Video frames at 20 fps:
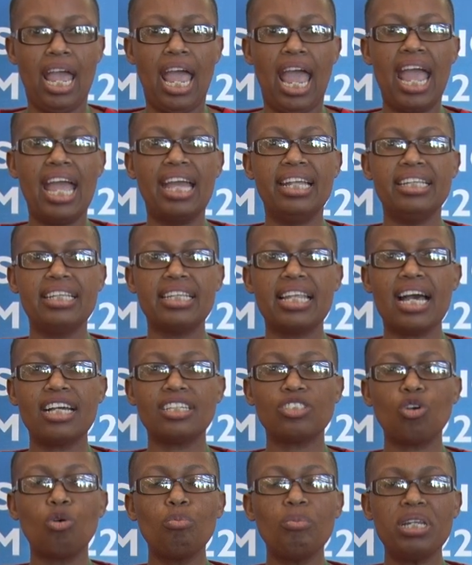And there
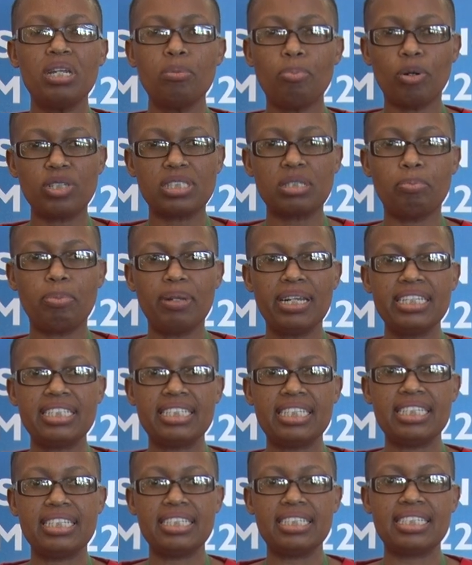are so many
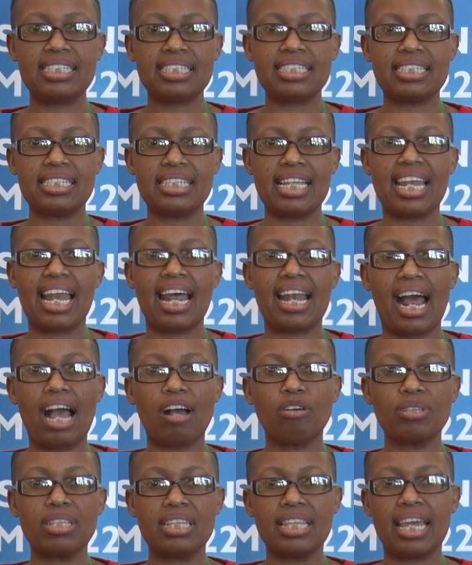possibilities that are
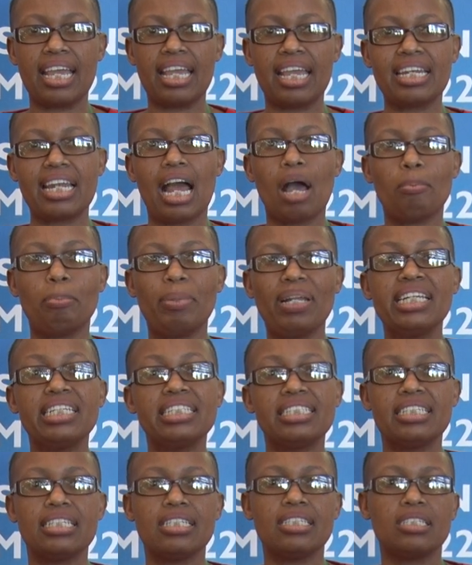out there and
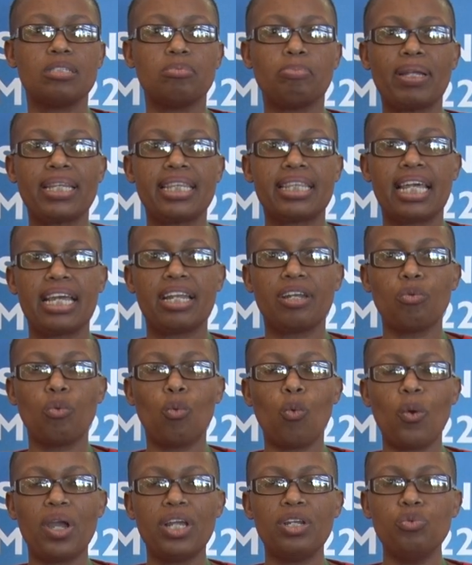abilities, but
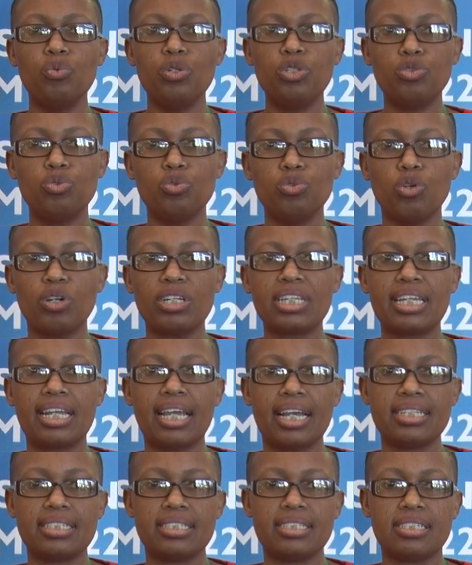then when we do not
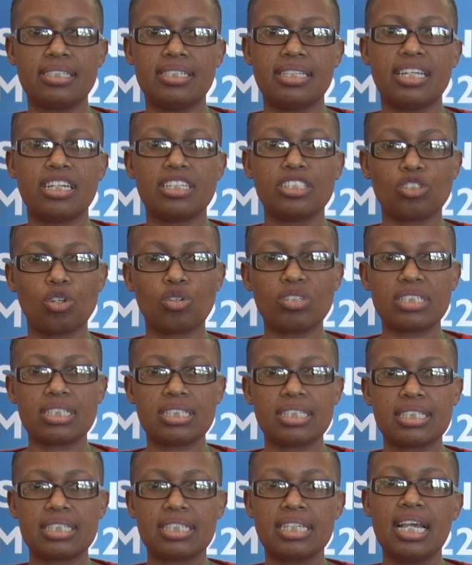get the
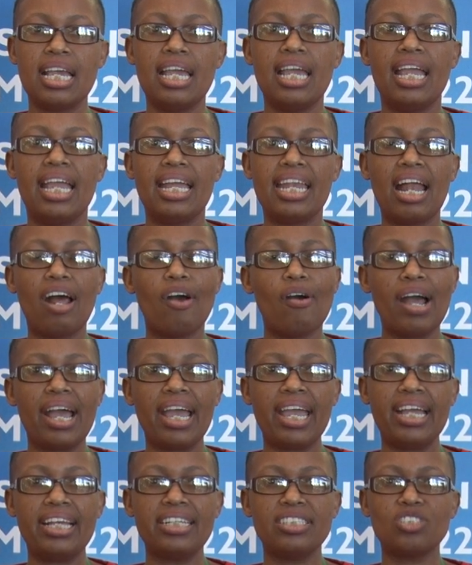resources in our
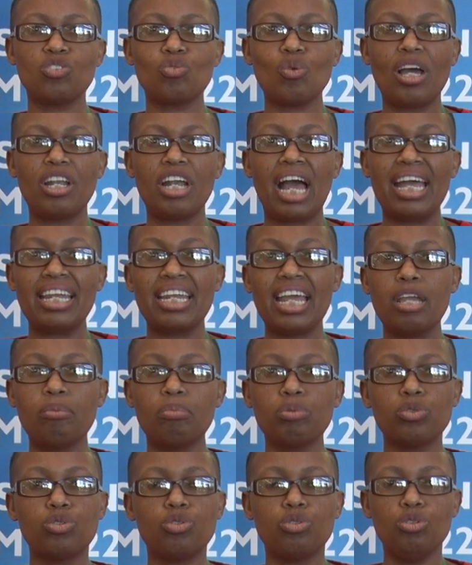hands, we are
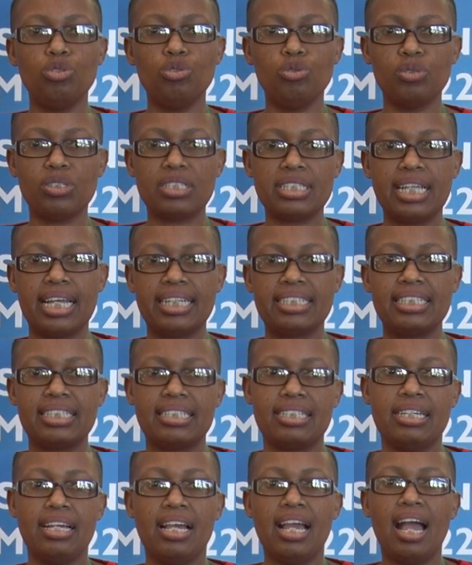unable to use
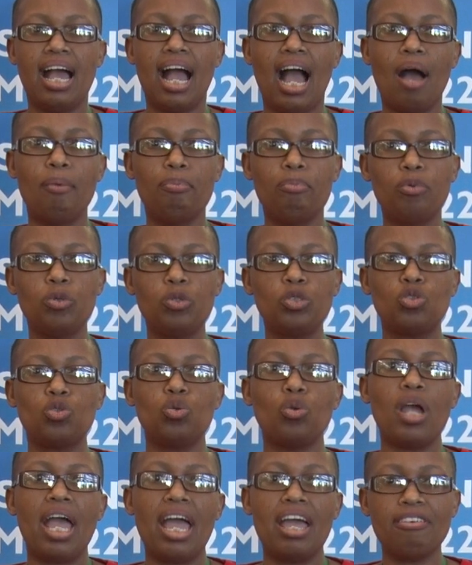that
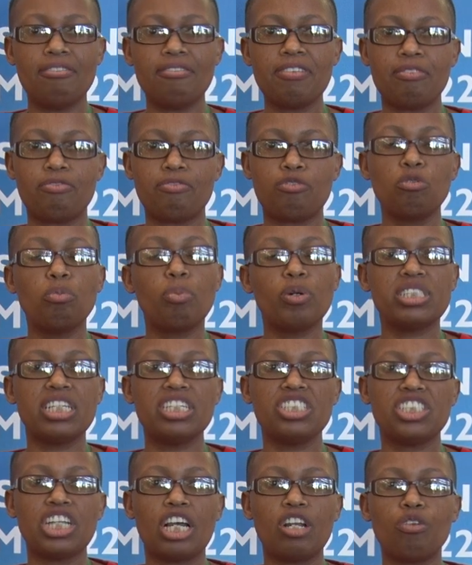to have the full
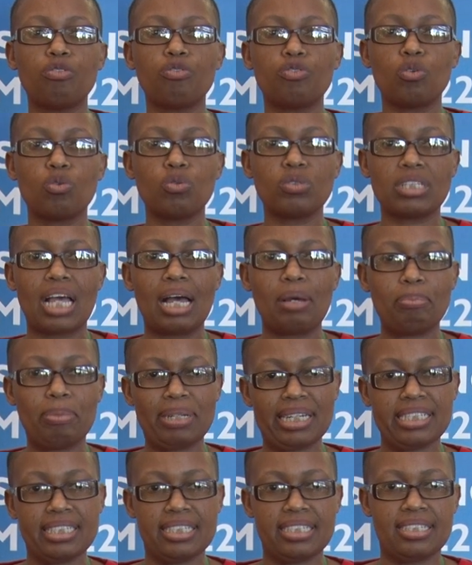potential of those
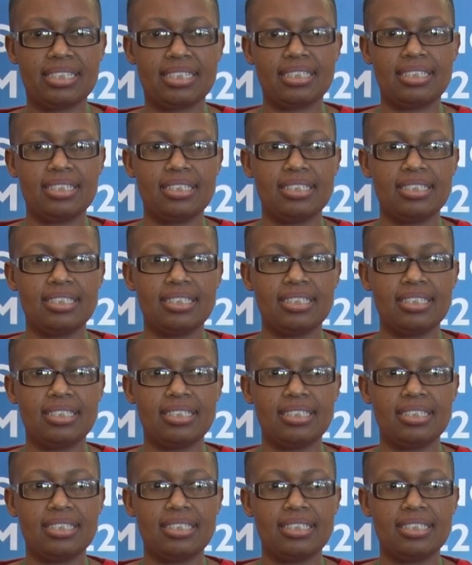abilities.